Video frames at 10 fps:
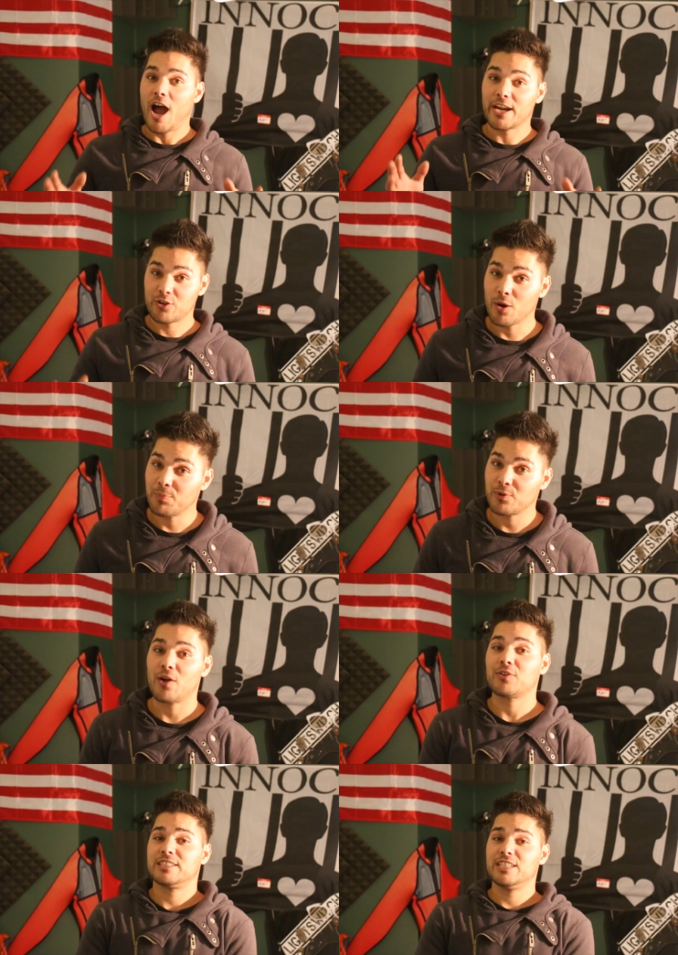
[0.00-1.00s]
I grew up
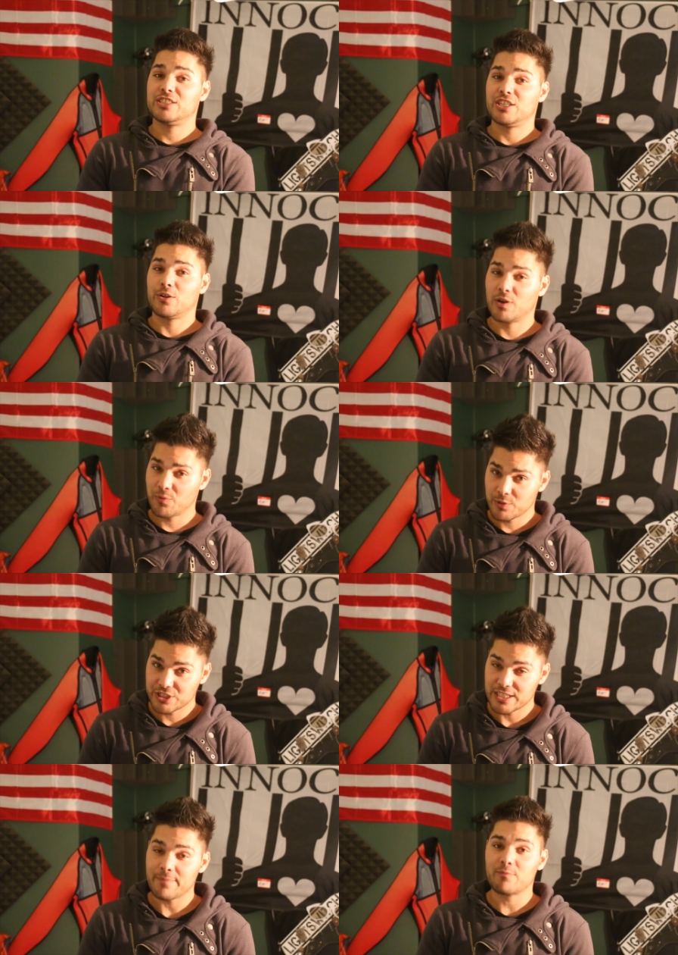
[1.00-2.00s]
around a teaching where it was
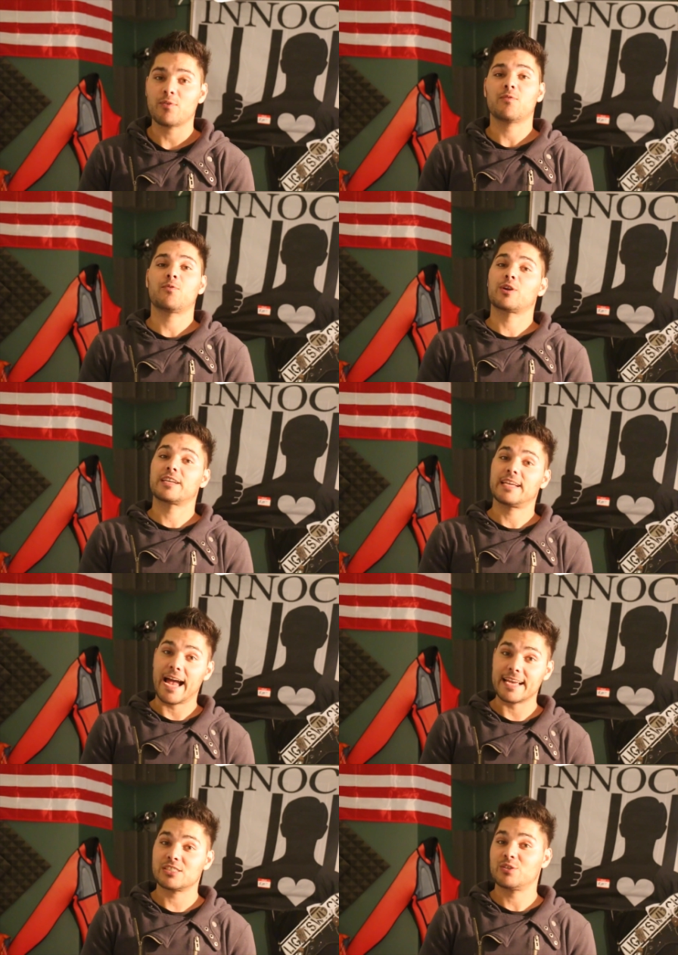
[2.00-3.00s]
shameful for
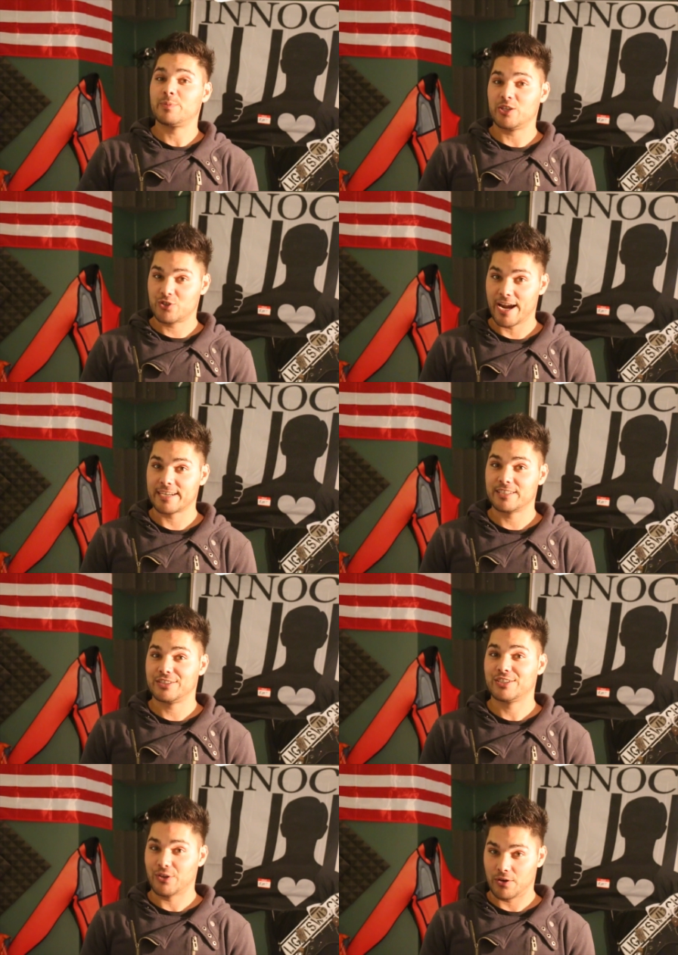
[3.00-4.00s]
guys to be
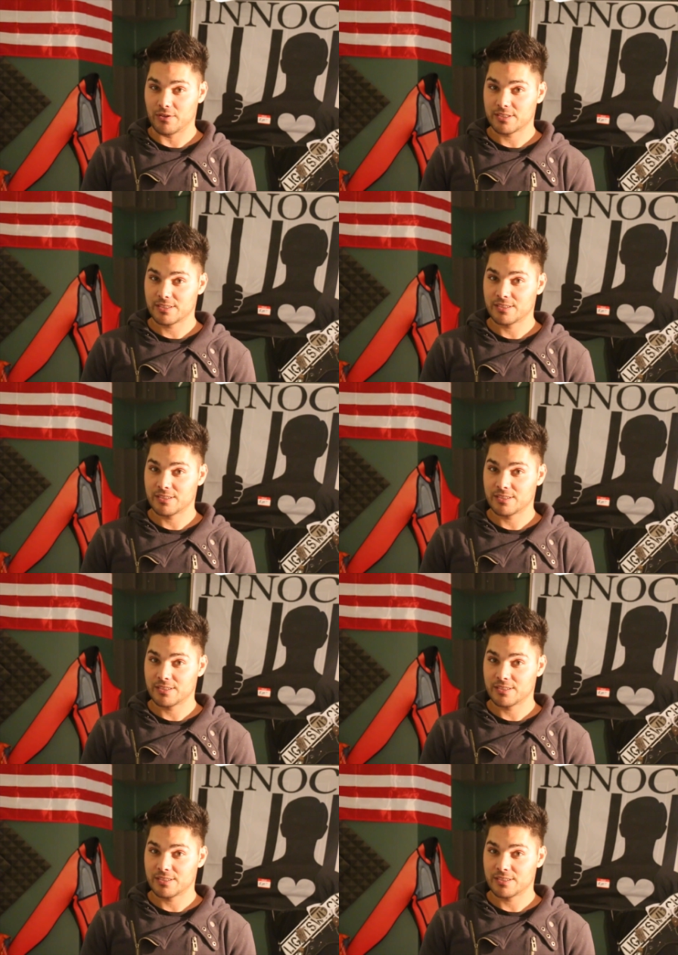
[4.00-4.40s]
attracted to girls.